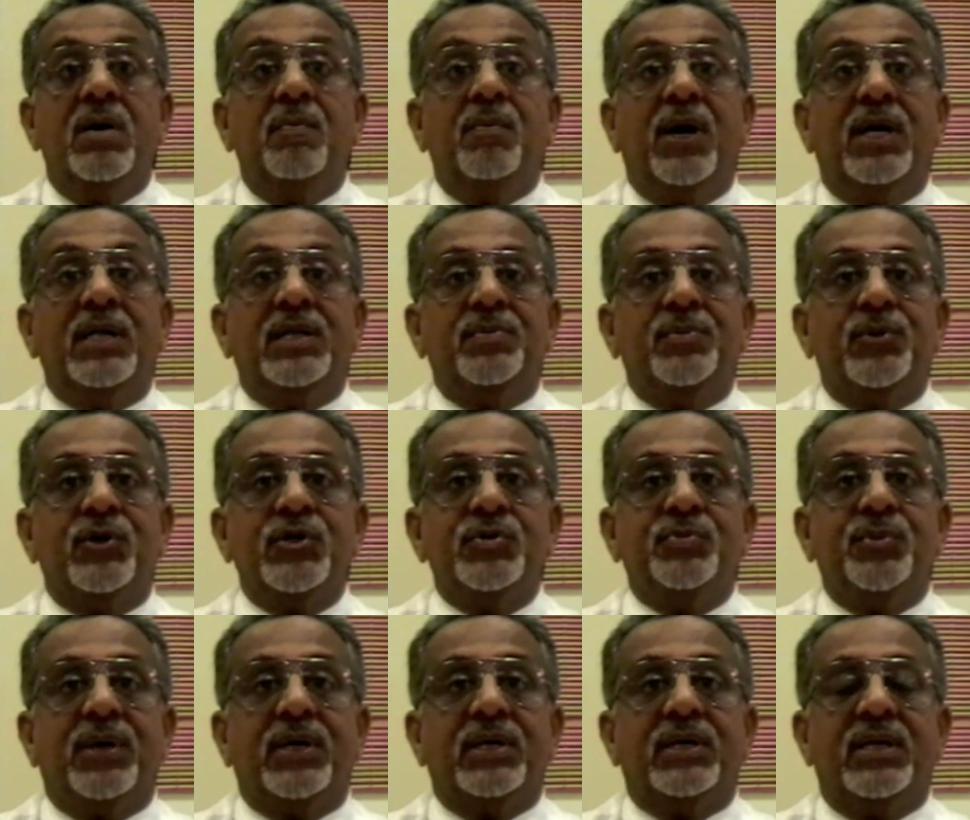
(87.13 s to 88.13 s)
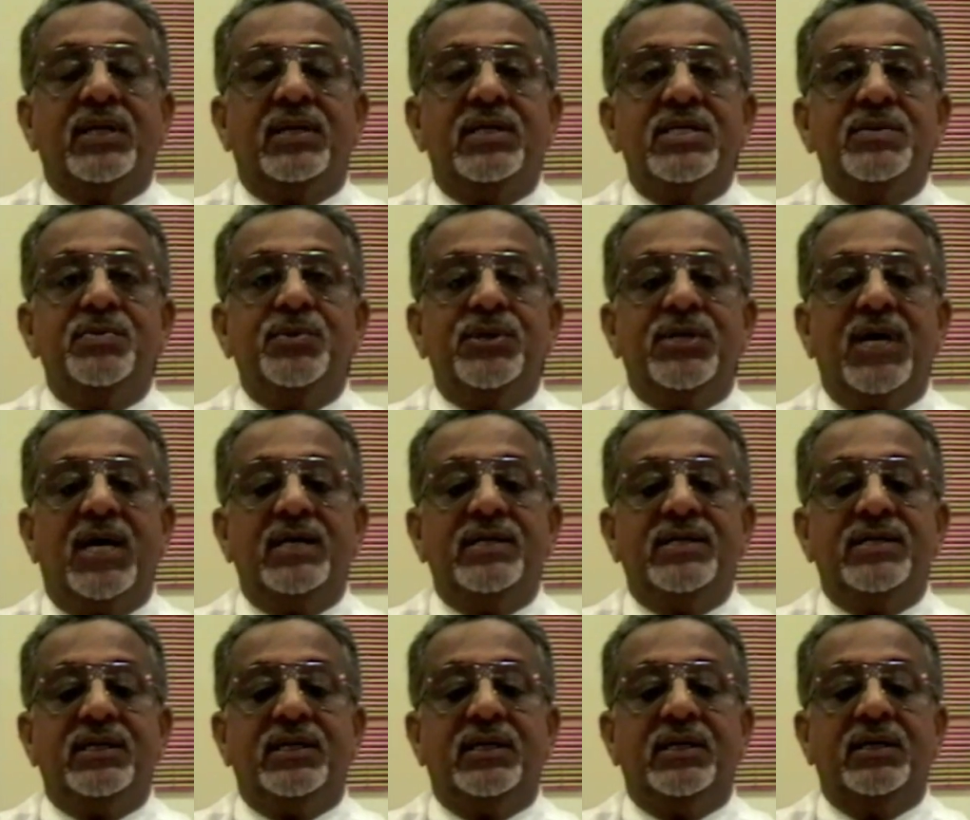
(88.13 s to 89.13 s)
by the prospect that this
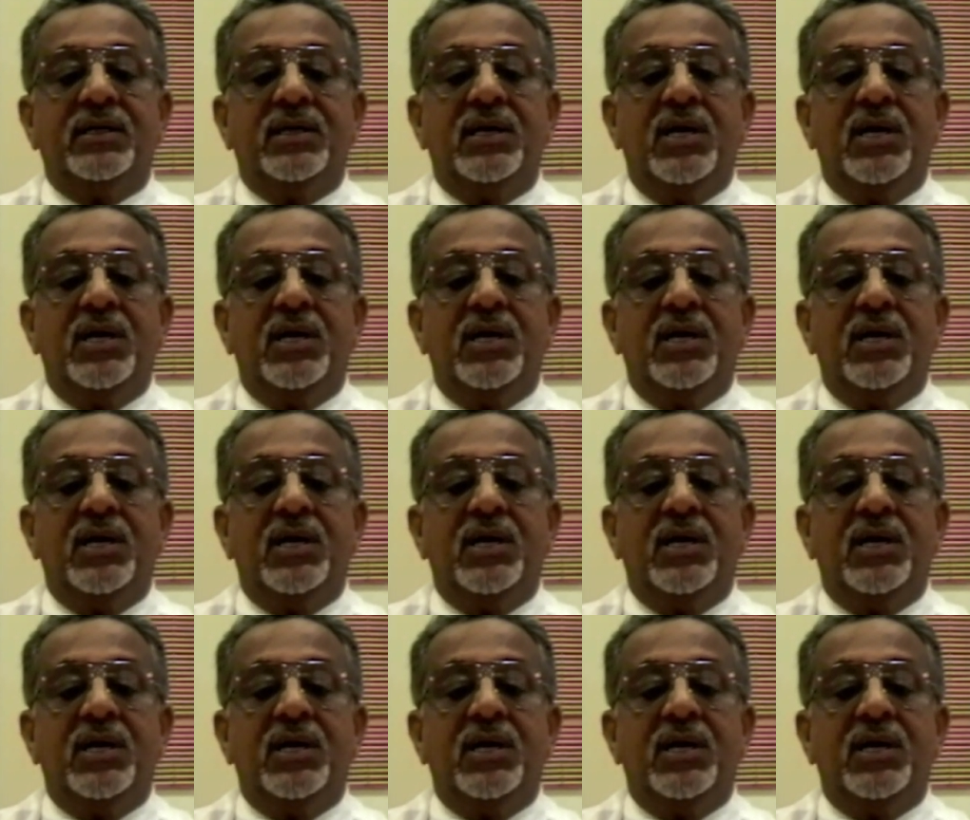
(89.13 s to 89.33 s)
modality